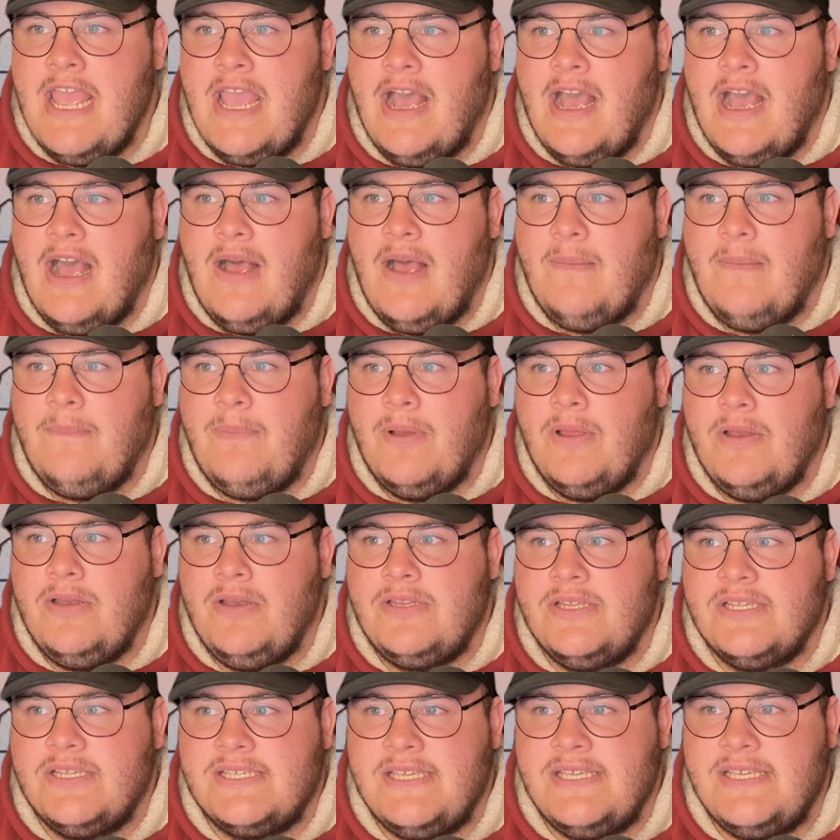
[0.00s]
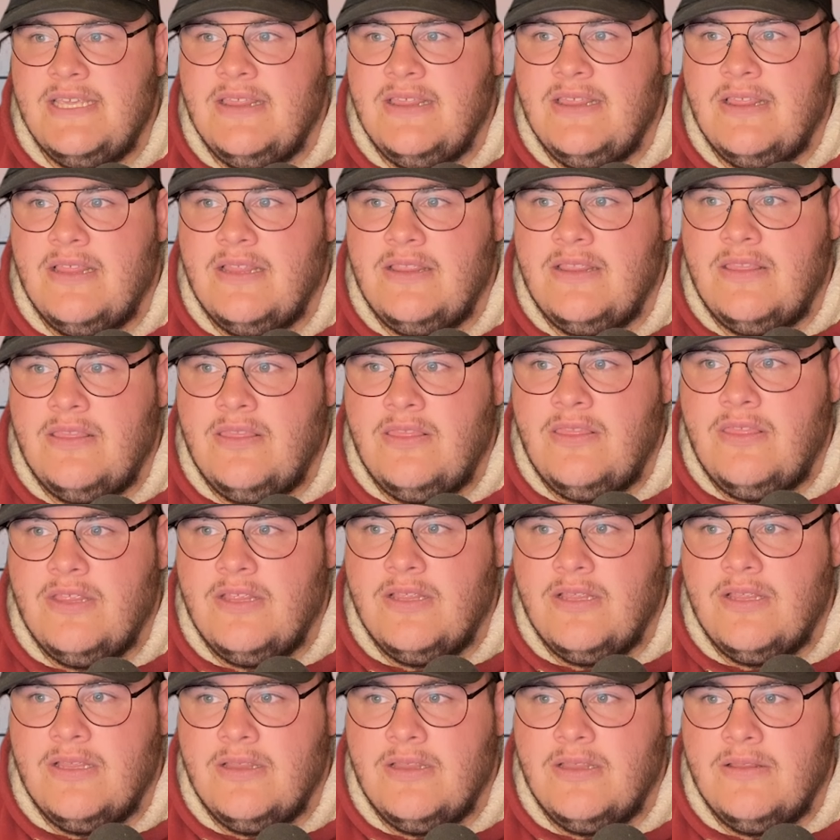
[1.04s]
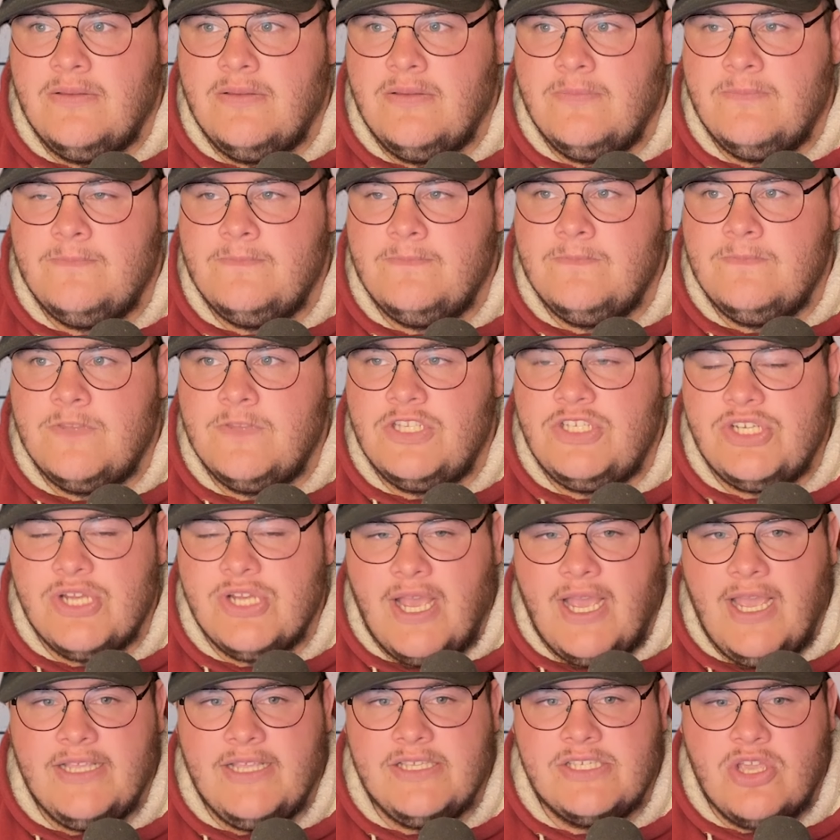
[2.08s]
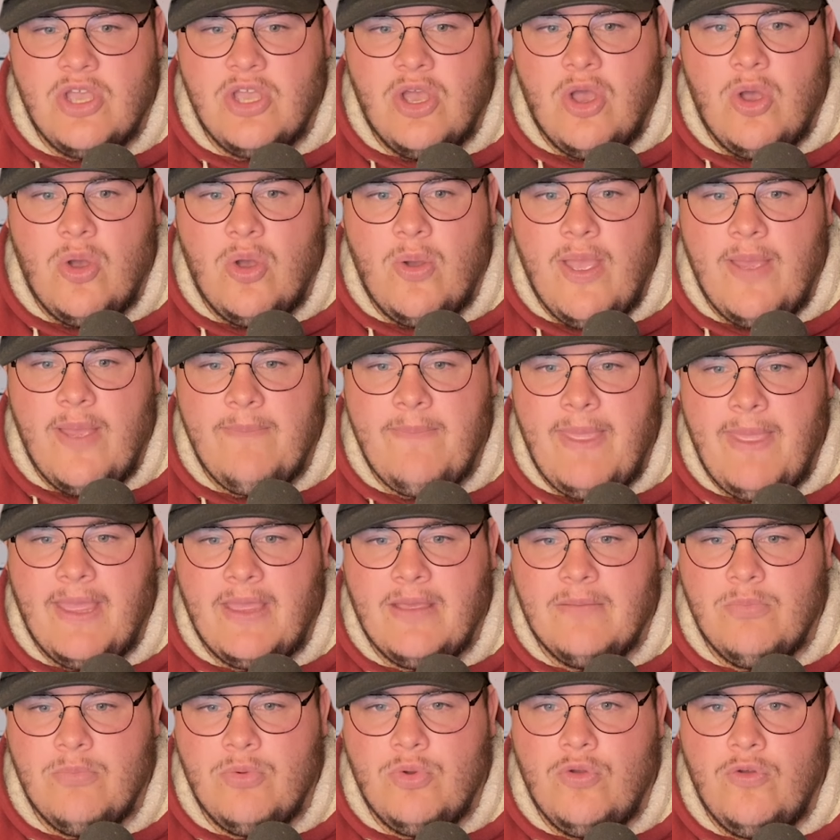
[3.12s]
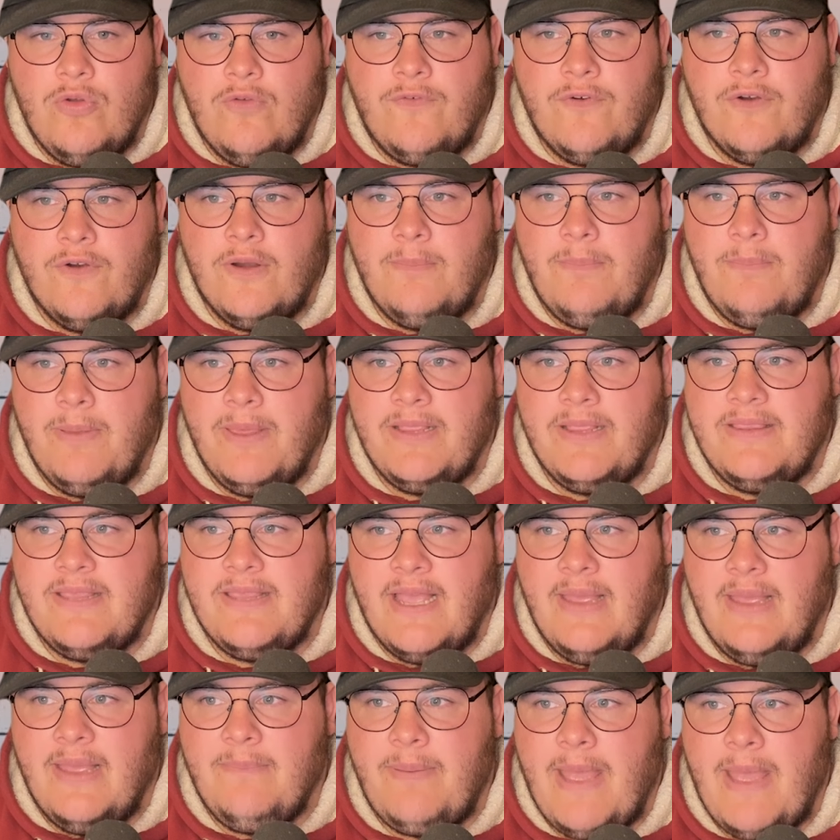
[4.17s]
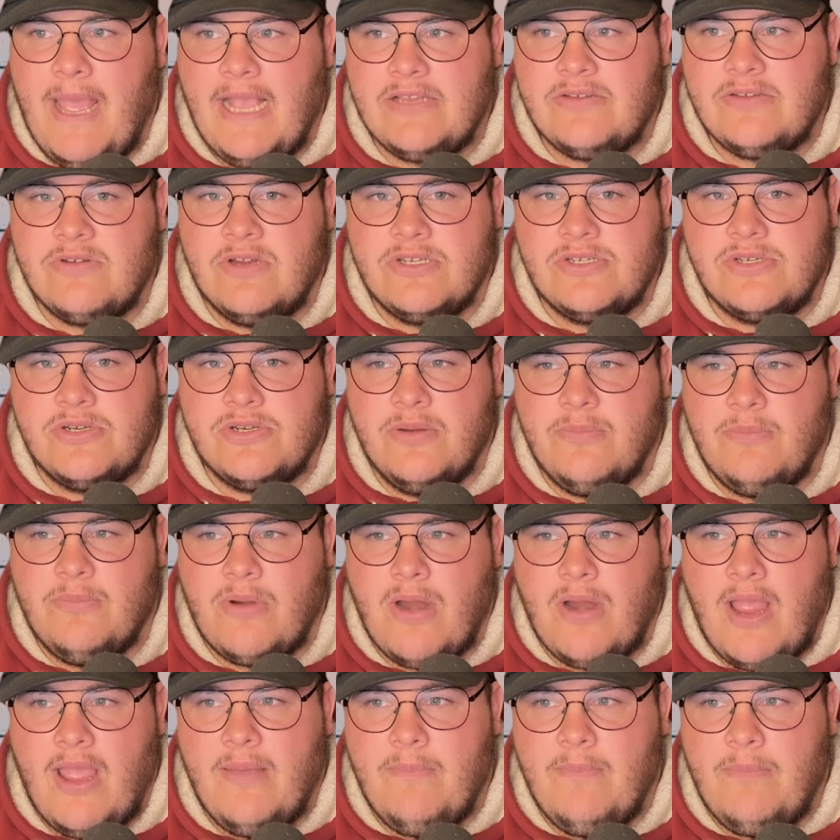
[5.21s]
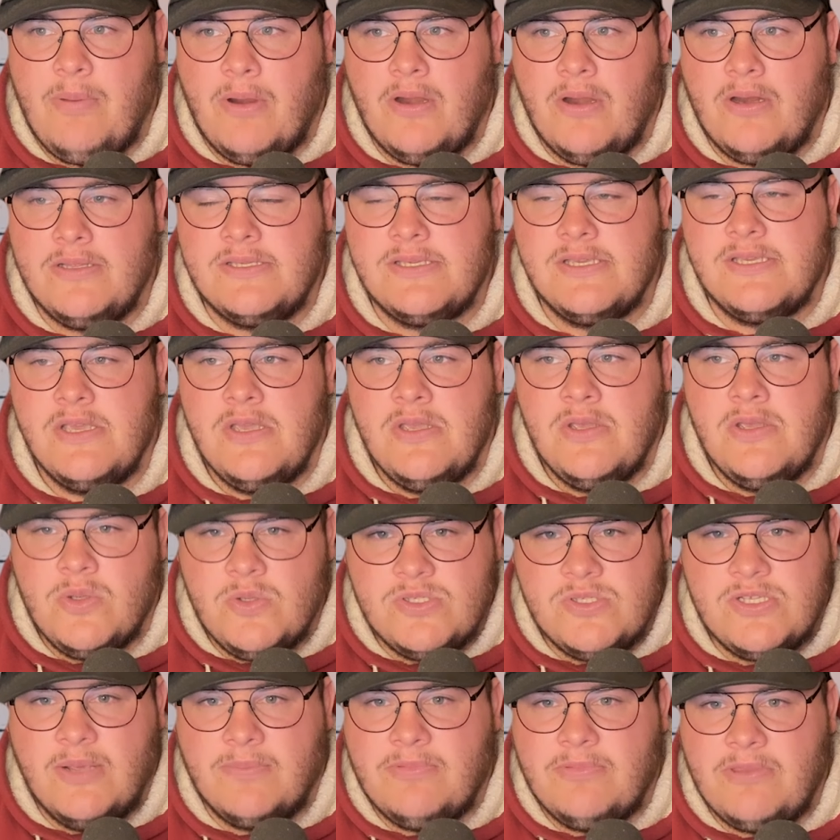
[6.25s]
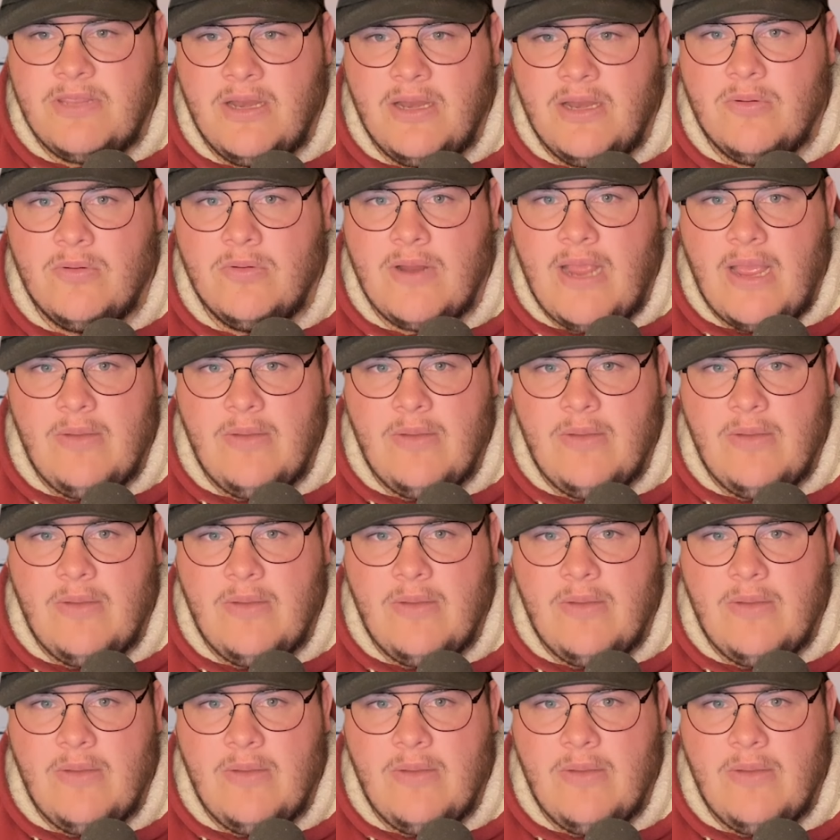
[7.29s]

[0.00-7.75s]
But to see the Giants go and make a move for a big-time pass rusher in Brian Burns, who's up there.